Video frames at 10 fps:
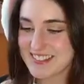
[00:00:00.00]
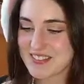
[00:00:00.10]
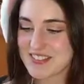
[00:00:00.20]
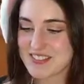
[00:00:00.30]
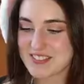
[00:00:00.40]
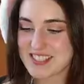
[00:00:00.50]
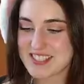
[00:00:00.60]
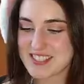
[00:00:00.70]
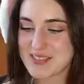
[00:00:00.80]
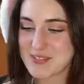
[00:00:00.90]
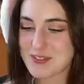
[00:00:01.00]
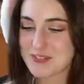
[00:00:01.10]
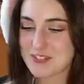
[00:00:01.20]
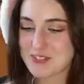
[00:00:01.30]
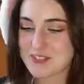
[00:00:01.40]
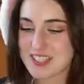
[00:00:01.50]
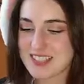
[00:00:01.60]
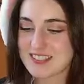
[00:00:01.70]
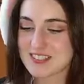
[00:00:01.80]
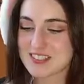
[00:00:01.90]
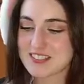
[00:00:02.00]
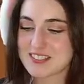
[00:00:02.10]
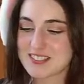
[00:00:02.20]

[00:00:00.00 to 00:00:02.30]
is a great stream. It was fun reading along.